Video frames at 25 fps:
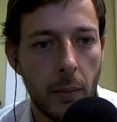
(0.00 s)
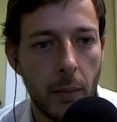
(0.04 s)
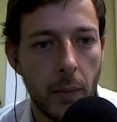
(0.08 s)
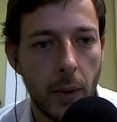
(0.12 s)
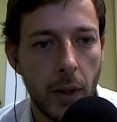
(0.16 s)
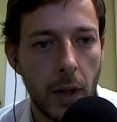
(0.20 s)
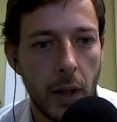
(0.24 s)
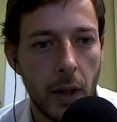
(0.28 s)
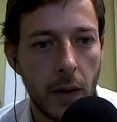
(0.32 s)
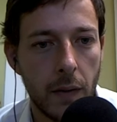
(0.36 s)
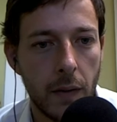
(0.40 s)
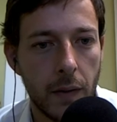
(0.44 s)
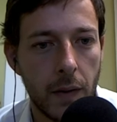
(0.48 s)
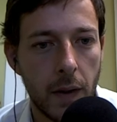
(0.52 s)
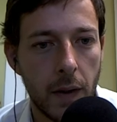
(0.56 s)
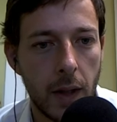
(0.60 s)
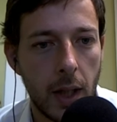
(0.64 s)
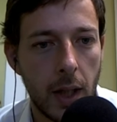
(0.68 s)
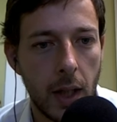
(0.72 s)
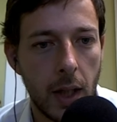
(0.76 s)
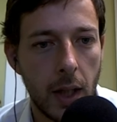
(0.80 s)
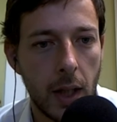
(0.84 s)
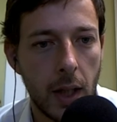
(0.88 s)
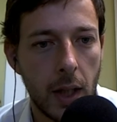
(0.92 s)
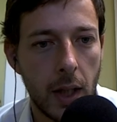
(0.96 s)
If
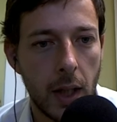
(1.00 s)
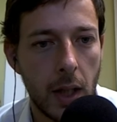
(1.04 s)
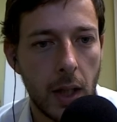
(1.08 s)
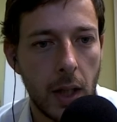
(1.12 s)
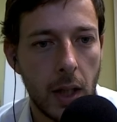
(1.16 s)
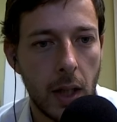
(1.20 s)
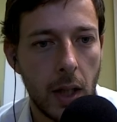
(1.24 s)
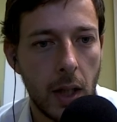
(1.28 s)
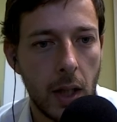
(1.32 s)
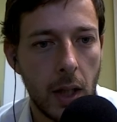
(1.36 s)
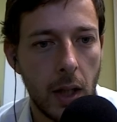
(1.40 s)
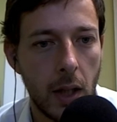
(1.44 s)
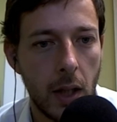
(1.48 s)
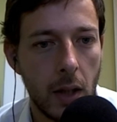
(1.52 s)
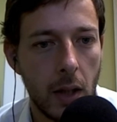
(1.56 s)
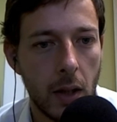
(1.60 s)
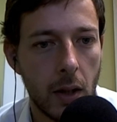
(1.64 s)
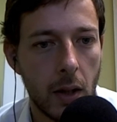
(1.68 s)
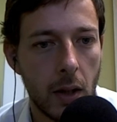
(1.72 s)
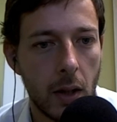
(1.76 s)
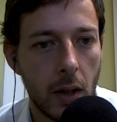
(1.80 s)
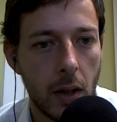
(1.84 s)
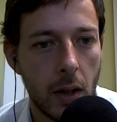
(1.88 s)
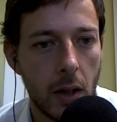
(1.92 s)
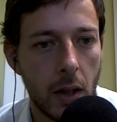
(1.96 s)
king
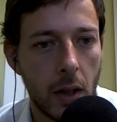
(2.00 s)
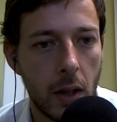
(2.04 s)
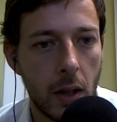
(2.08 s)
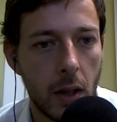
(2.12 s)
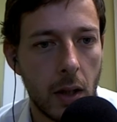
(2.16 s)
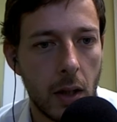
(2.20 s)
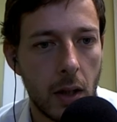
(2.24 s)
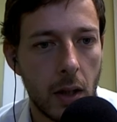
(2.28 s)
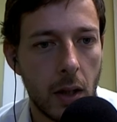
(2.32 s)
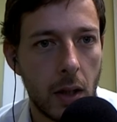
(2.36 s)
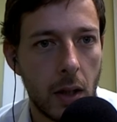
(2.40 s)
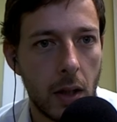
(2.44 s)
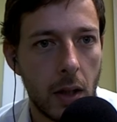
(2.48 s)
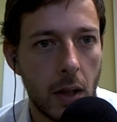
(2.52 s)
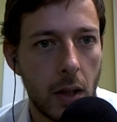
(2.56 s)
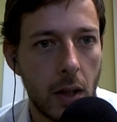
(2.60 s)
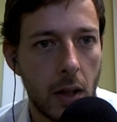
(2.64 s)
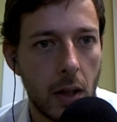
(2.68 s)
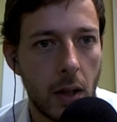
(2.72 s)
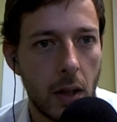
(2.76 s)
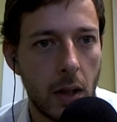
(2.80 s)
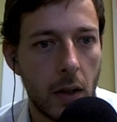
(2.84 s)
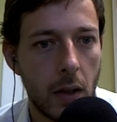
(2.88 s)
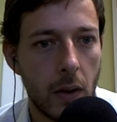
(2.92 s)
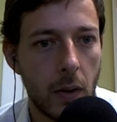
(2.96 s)
here,
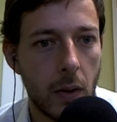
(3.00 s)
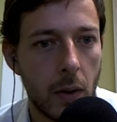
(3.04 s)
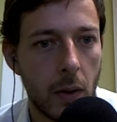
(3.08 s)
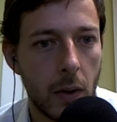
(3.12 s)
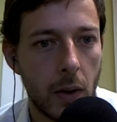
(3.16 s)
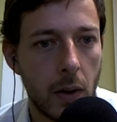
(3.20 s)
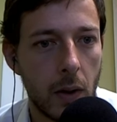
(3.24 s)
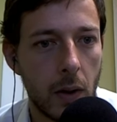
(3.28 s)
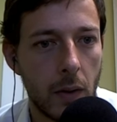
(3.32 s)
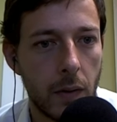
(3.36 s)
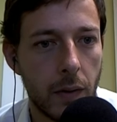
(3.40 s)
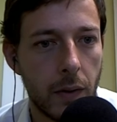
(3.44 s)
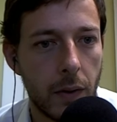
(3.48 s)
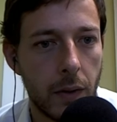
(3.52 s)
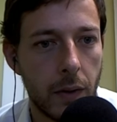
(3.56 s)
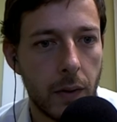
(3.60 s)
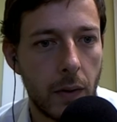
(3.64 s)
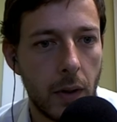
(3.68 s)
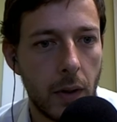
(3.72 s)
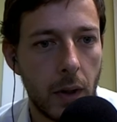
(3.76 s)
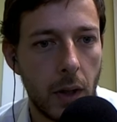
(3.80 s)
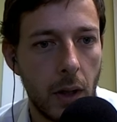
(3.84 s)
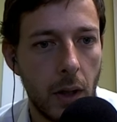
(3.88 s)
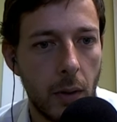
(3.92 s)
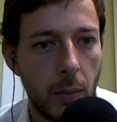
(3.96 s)
rook
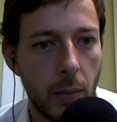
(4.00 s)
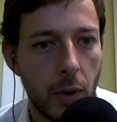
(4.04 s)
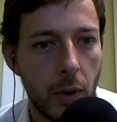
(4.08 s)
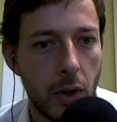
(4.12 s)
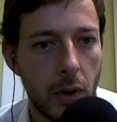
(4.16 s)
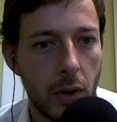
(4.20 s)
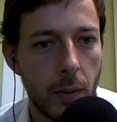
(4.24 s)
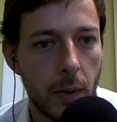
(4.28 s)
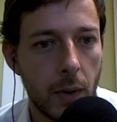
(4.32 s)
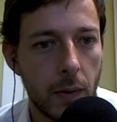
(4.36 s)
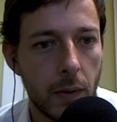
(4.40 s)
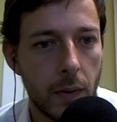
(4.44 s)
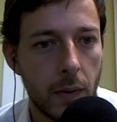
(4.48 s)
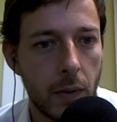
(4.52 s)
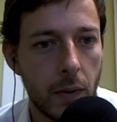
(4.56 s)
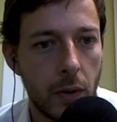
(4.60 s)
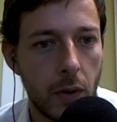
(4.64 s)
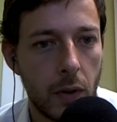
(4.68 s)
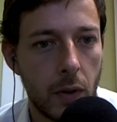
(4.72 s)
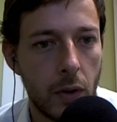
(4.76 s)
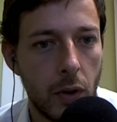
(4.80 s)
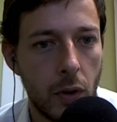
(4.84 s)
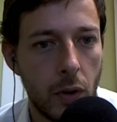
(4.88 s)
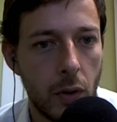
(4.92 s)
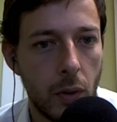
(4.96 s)
f3, bishop
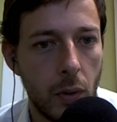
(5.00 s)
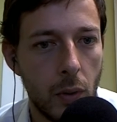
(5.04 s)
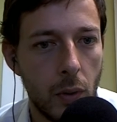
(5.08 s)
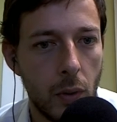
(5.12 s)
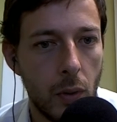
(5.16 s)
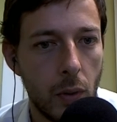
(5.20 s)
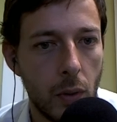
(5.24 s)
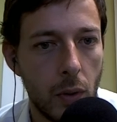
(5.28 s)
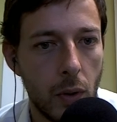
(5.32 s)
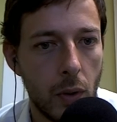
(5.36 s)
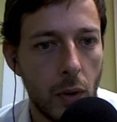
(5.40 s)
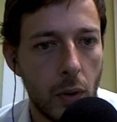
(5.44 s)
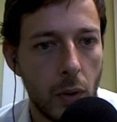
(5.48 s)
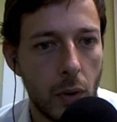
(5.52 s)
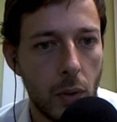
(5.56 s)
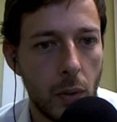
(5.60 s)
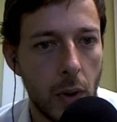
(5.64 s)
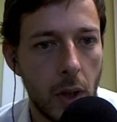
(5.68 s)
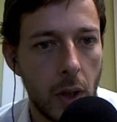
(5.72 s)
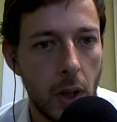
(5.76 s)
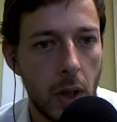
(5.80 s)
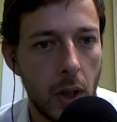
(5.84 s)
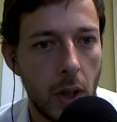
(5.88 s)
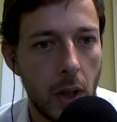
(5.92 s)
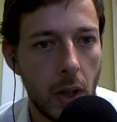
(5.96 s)
f2,
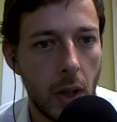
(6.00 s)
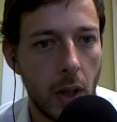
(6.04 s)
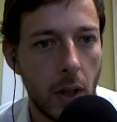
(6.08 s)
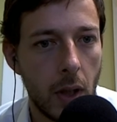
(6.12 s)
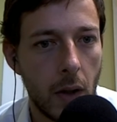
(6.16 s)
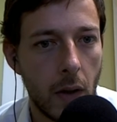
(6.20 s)
queen